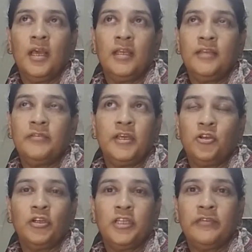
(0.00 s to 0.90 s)
And if they are
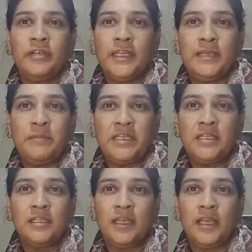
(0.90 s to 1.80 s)
not given any
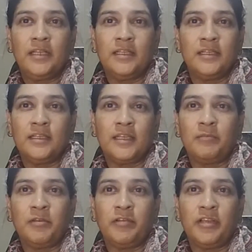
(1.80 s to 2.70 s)
medical aid, then it can
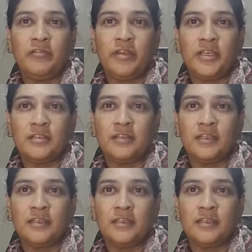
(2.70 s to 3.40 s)
be very fatal.